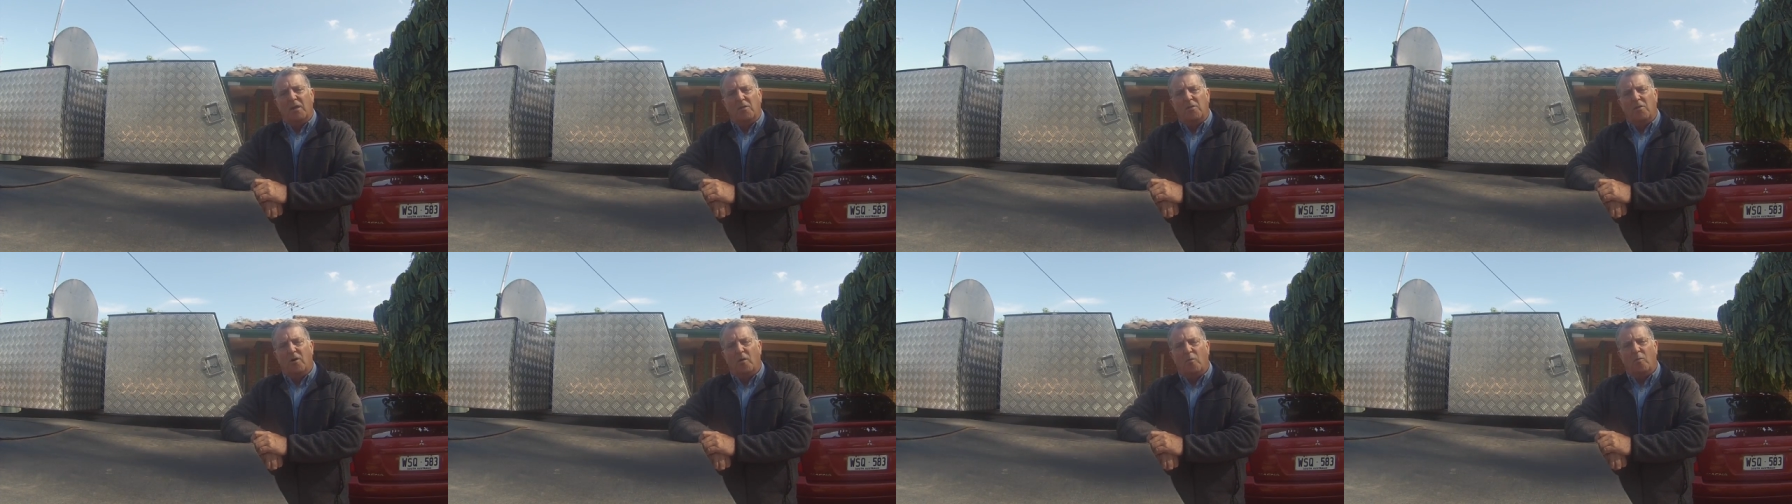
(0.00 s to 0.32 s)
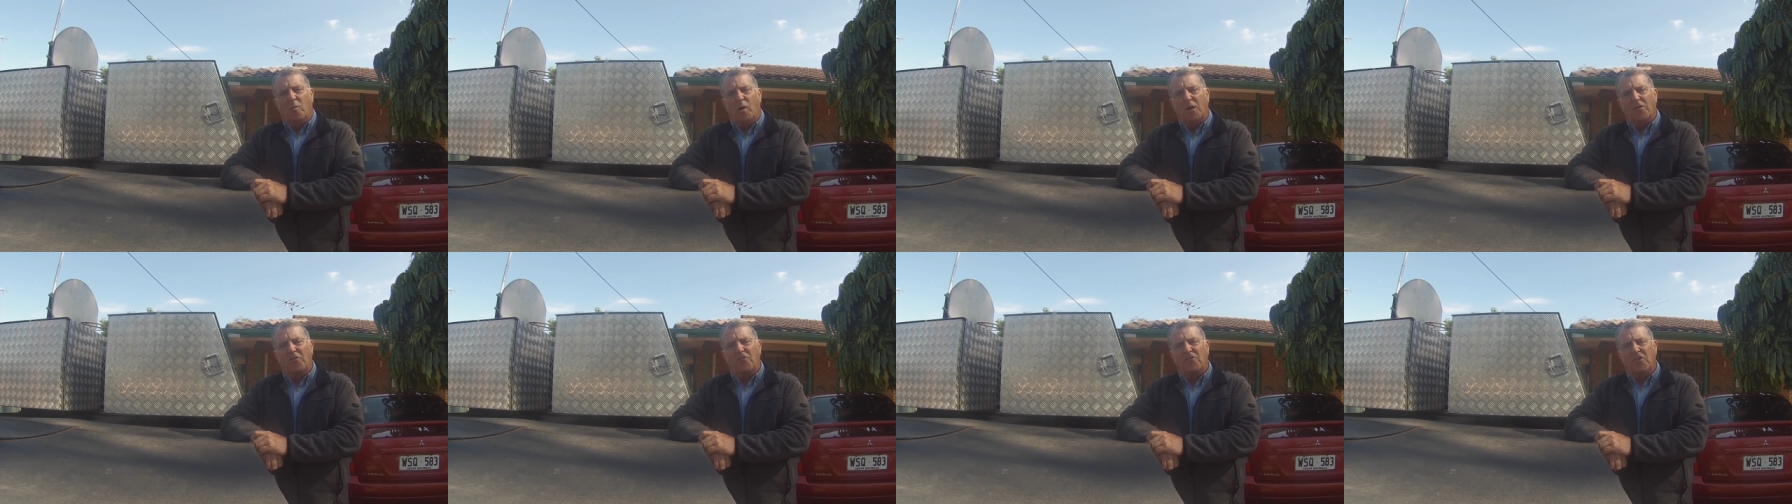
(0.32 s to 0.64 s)
Not
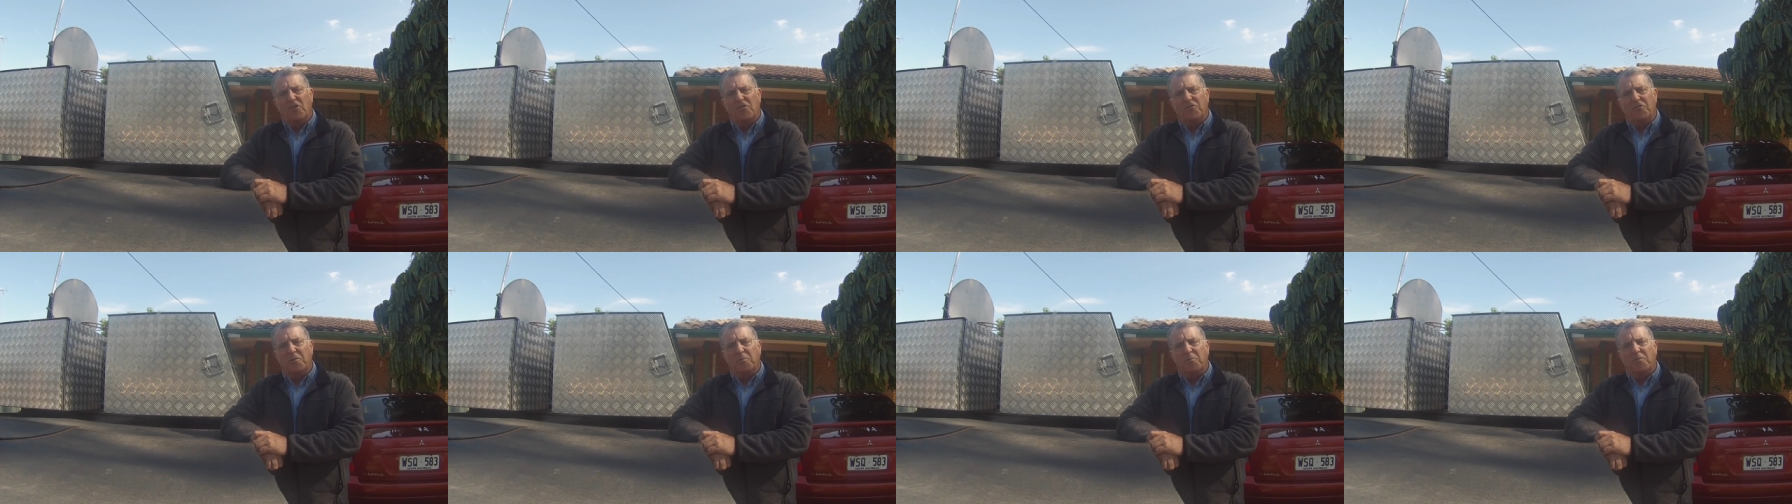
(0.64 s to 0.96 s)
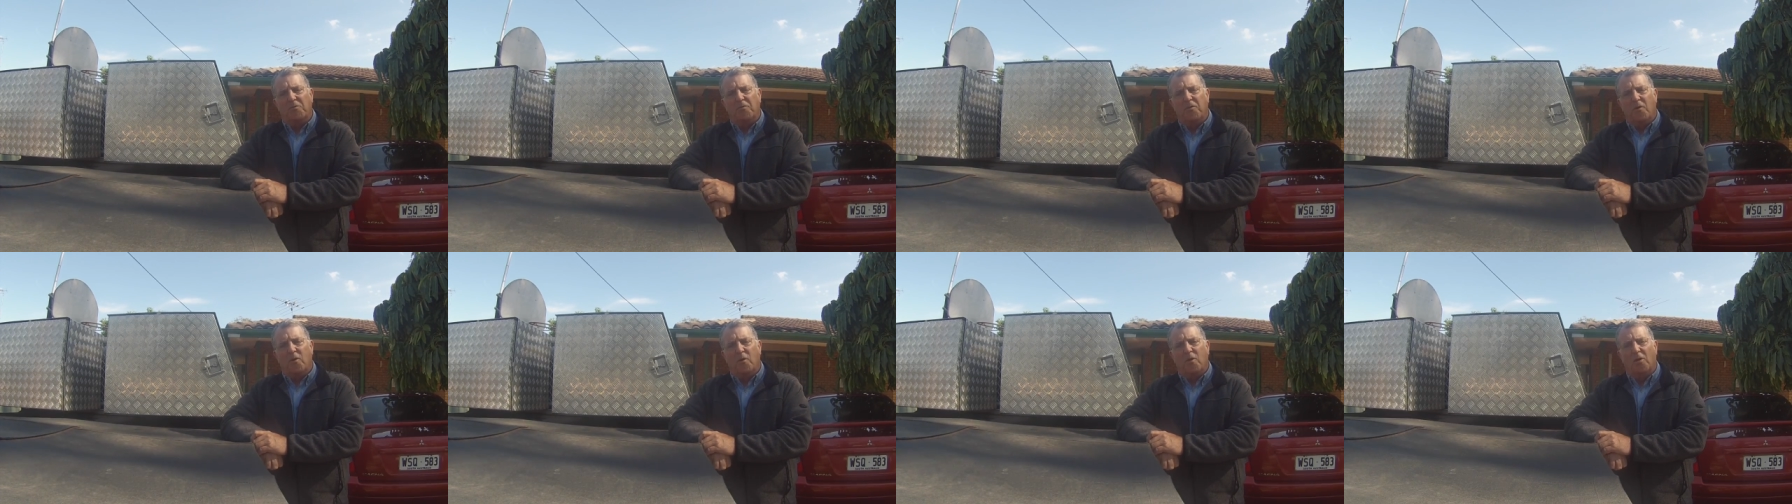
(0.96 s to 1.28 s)
one system's
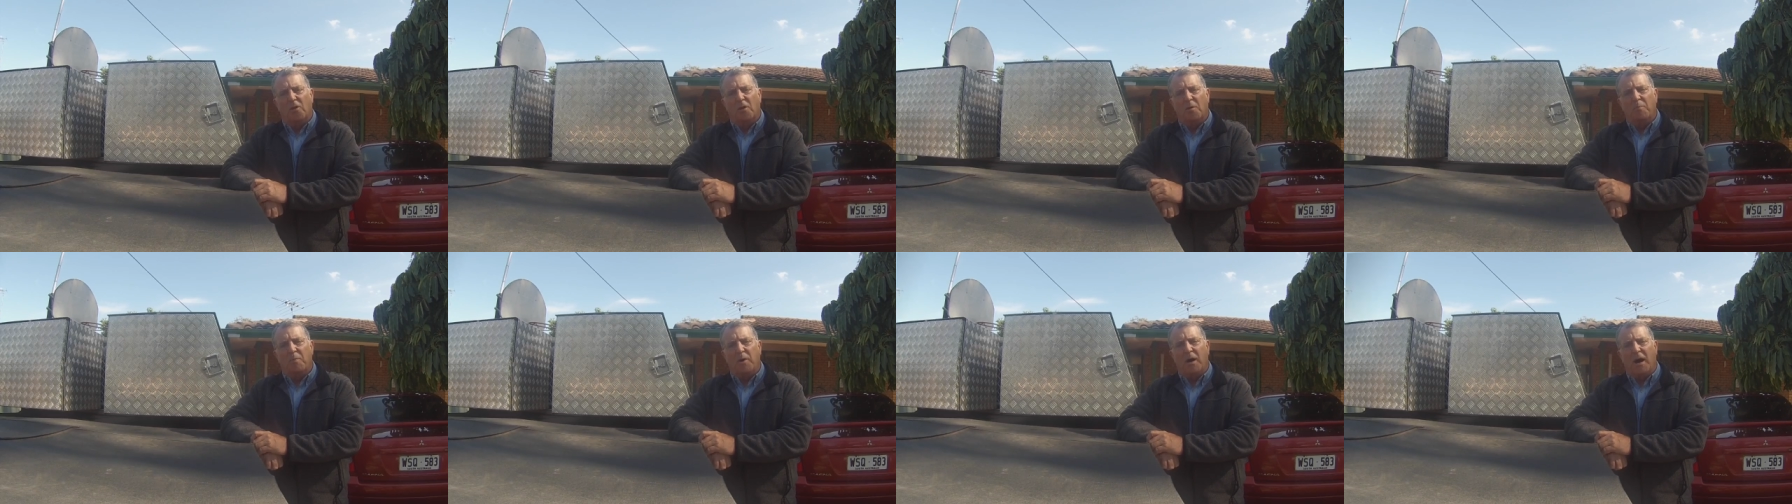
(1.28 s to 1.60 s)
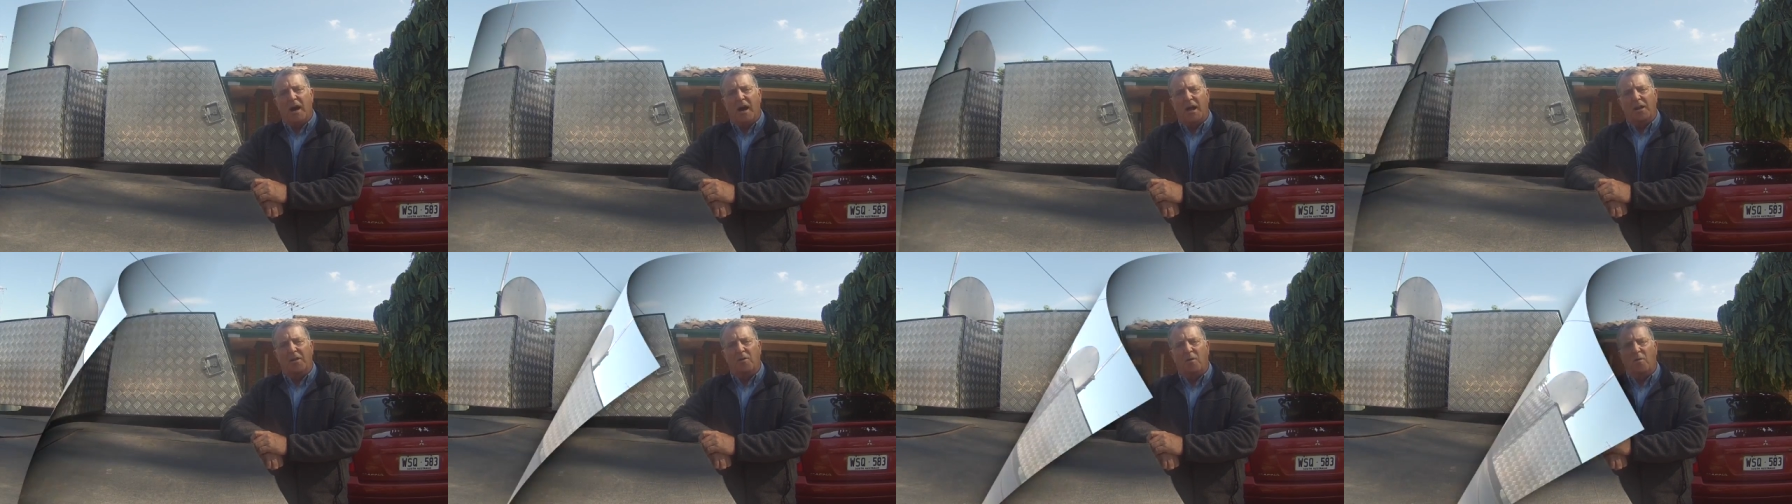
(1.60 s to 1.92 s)
fallen apart.